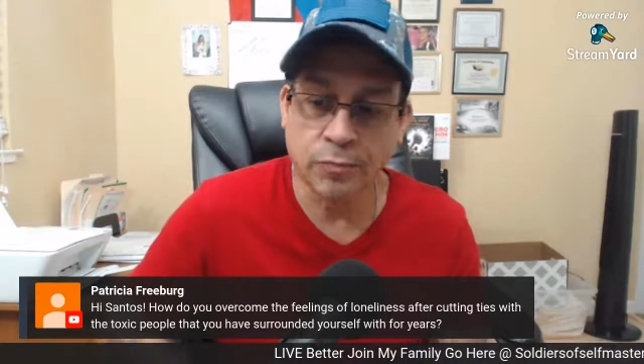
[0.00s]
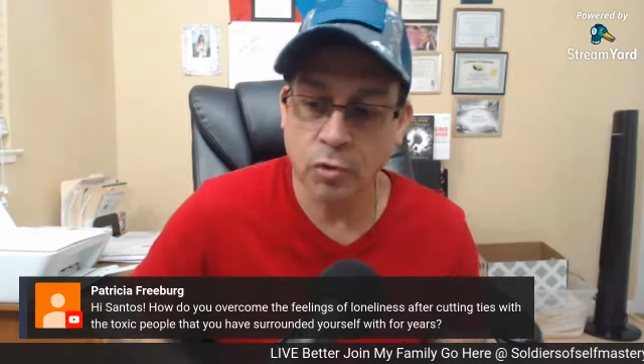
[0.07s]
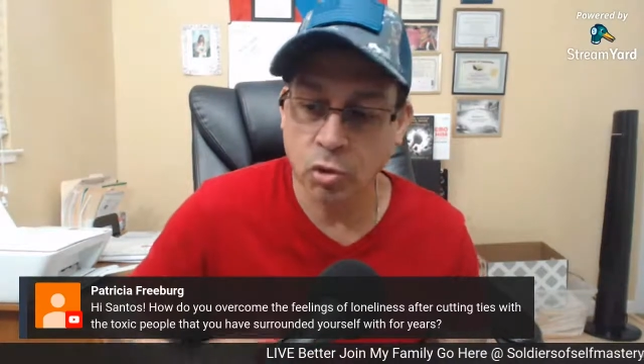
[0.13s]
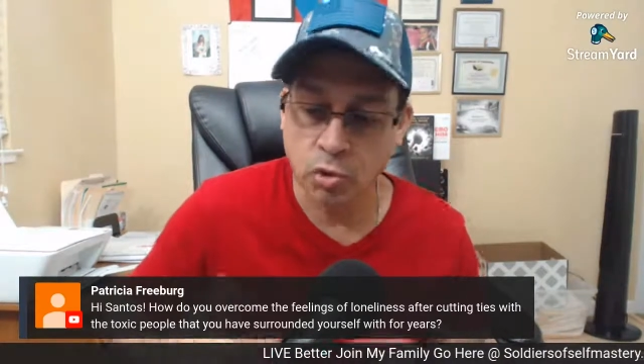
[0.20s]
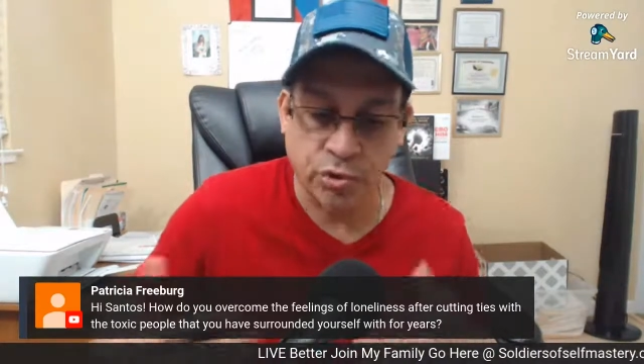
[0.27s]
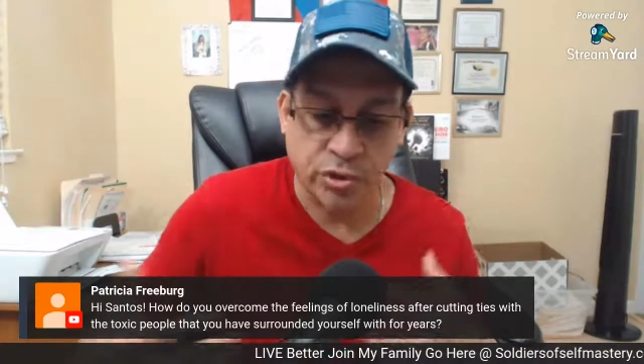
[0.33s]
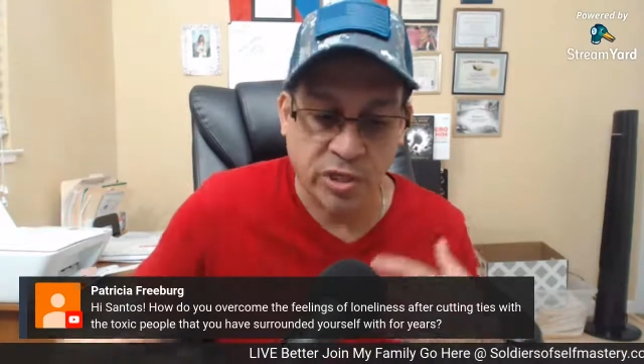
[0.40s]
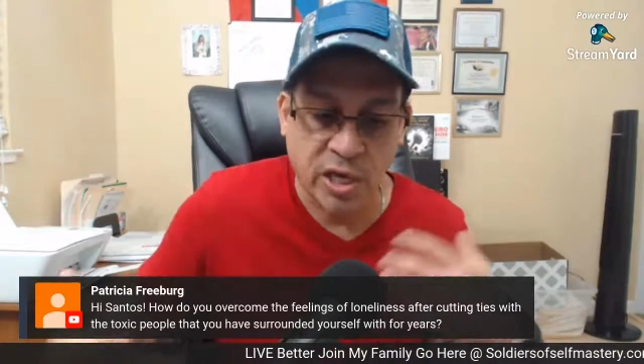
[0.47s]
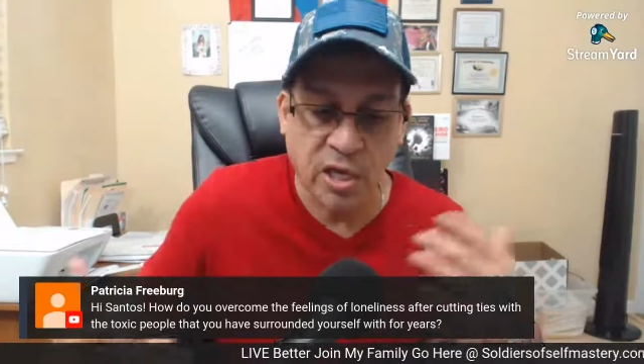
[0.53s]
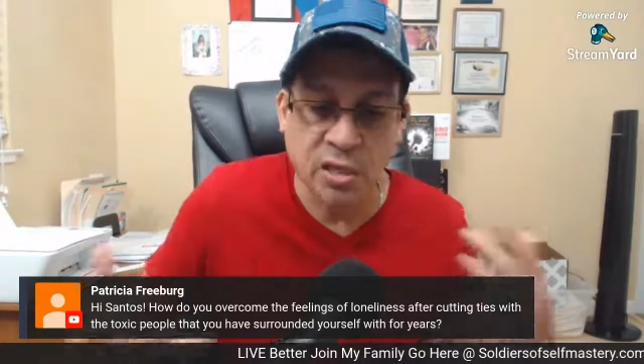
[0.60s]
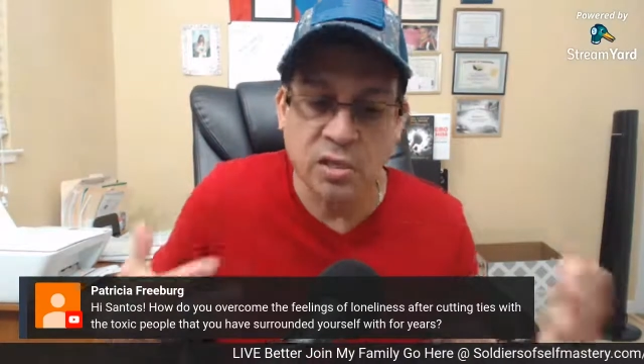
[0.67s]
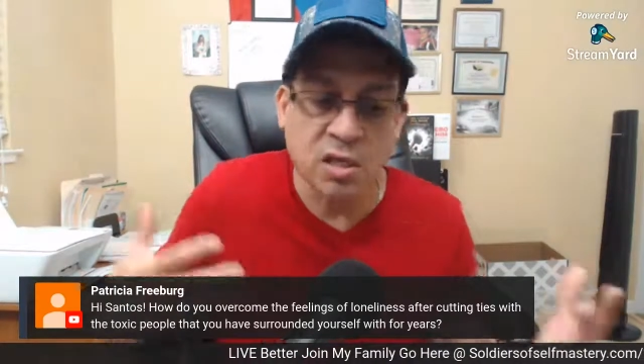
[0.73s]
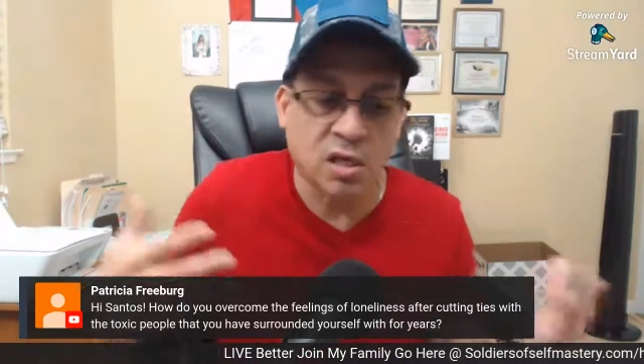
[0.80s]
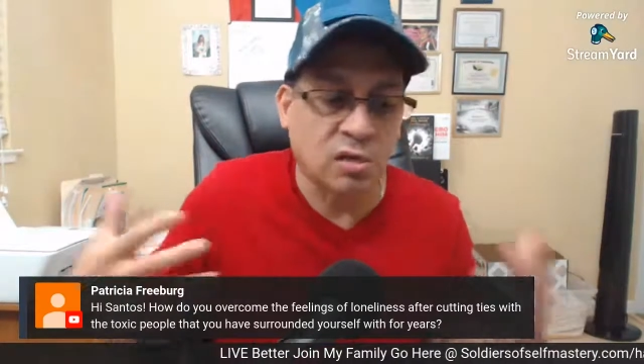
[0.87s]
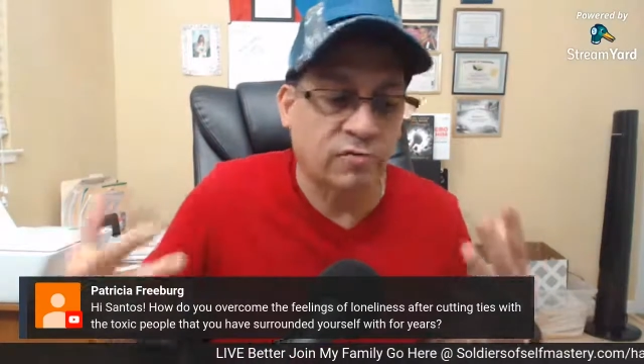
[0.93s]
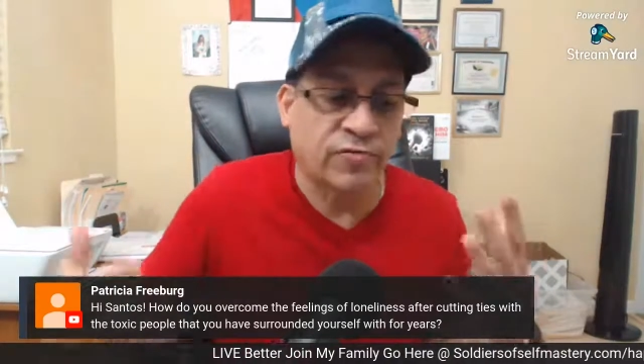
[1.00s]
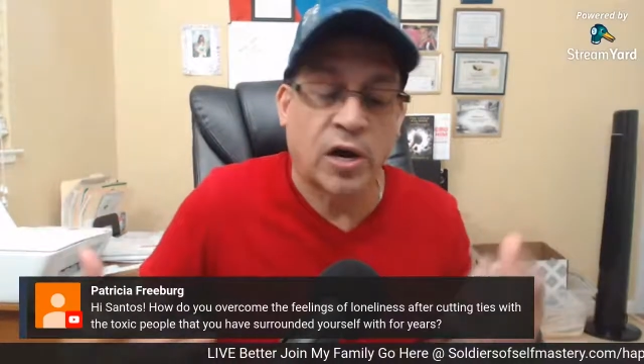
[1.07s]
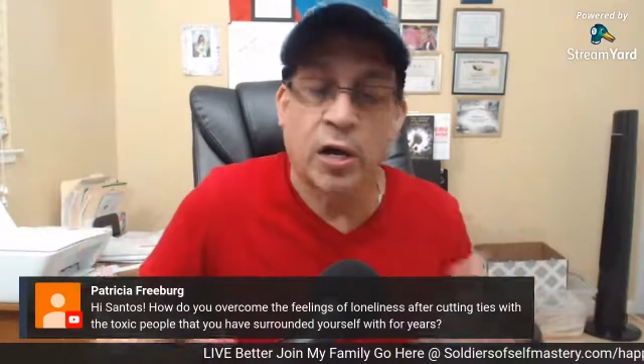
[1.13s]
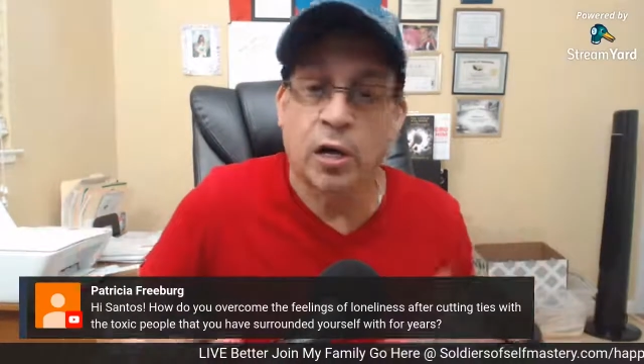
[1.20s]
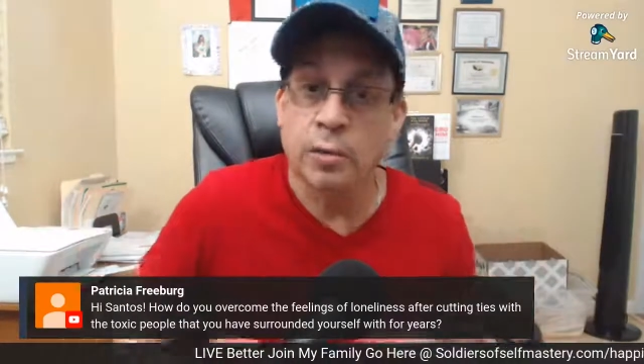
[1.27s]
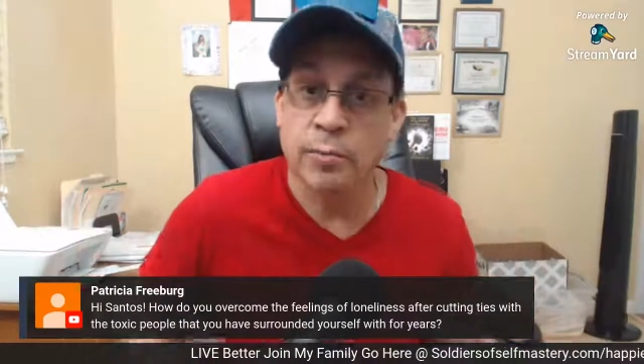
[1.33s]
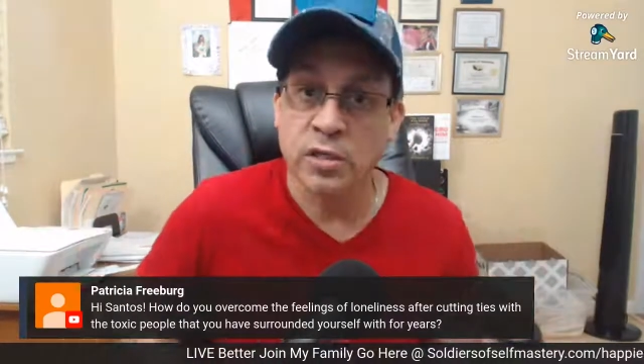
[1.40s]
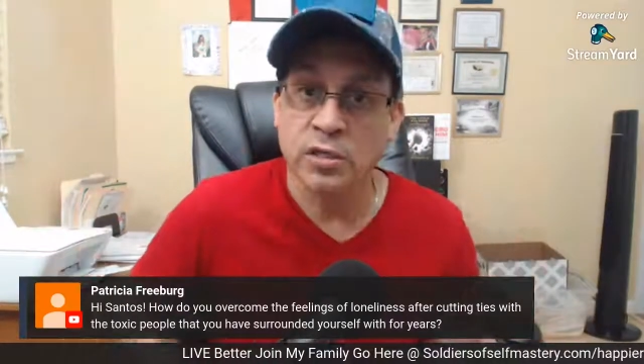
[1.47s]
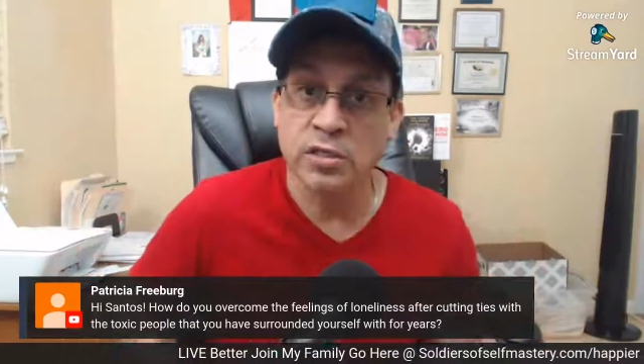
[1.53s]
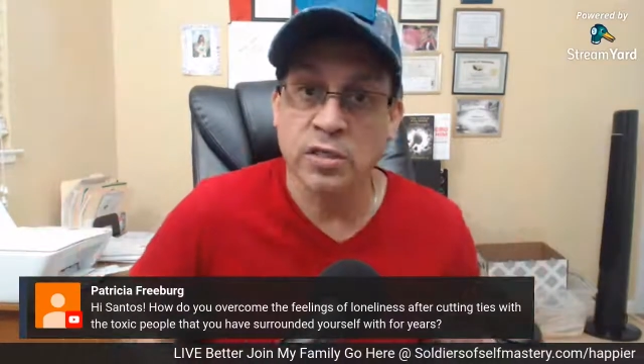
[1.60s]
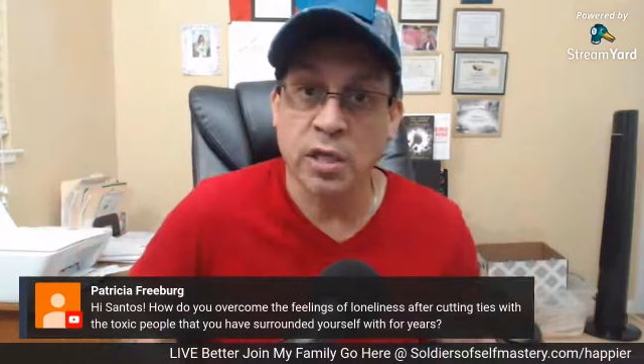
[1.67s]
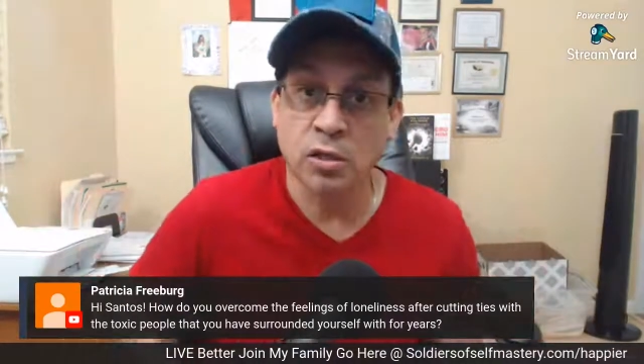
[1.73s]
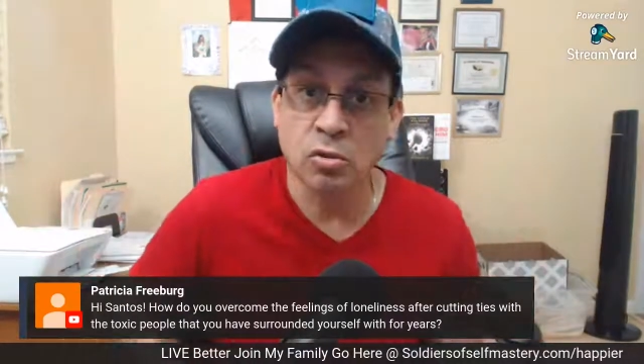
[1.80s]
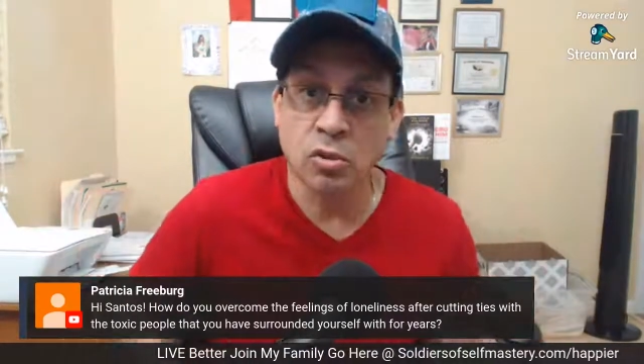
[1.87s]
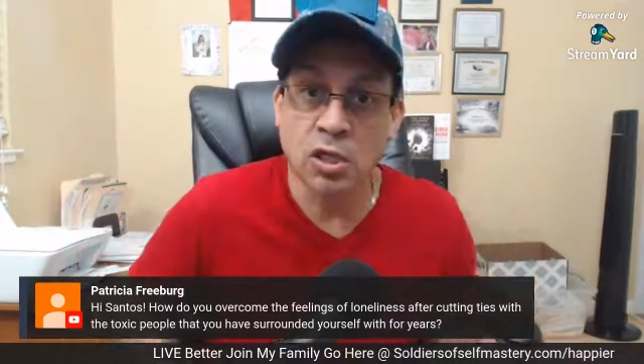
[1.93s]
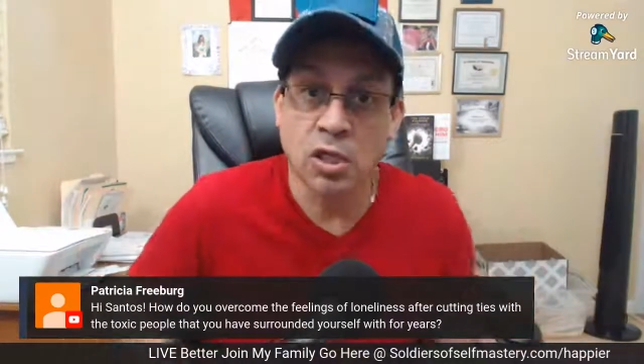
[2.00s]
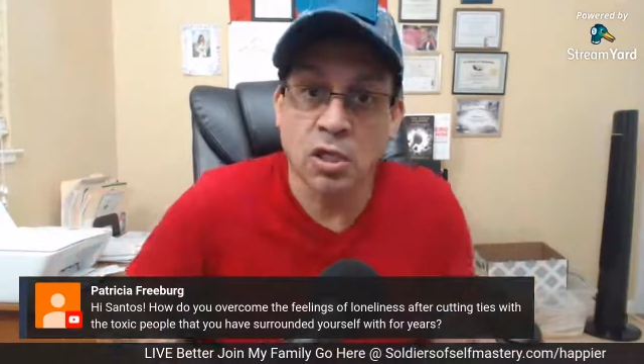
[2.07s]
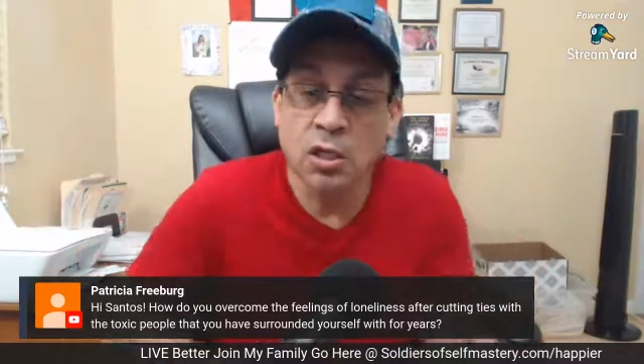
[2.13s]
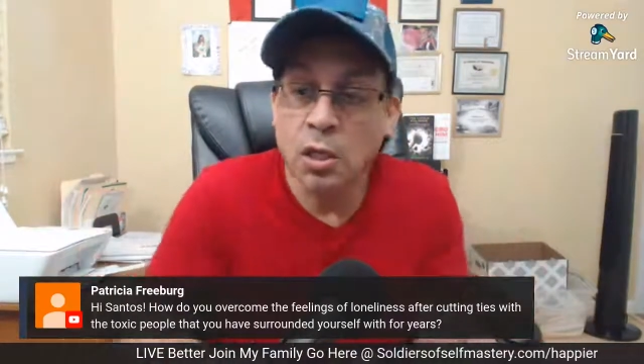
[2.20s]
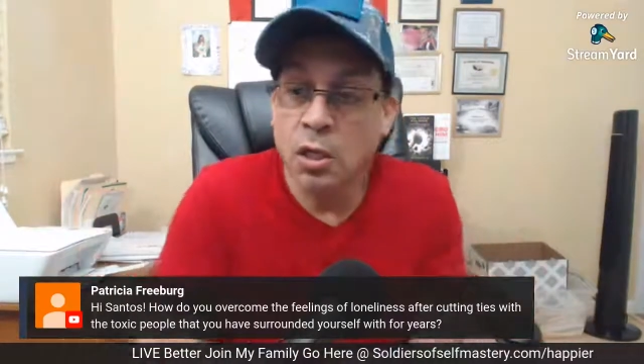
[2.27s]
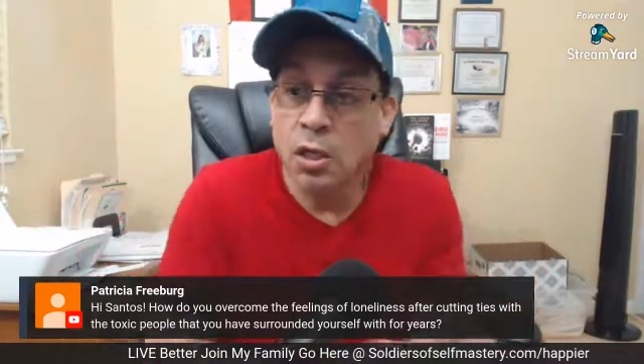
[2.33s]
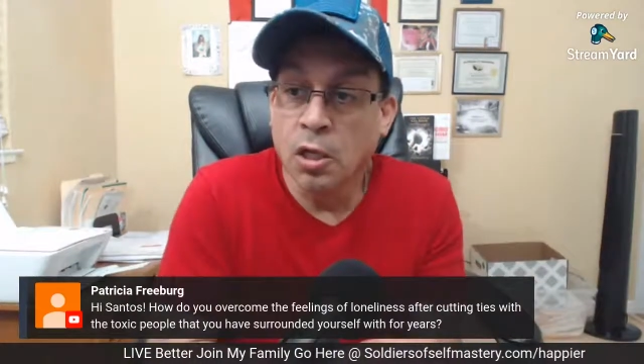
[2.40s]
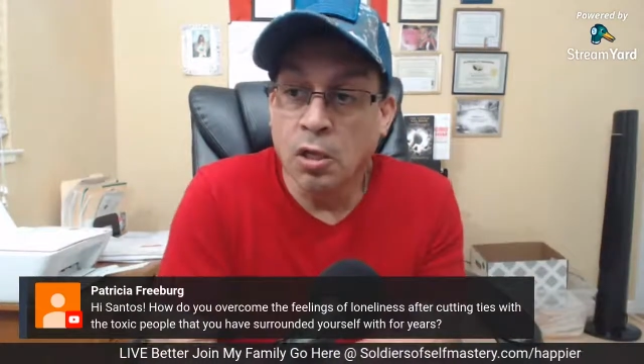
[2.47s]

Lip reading: create the environments that you need.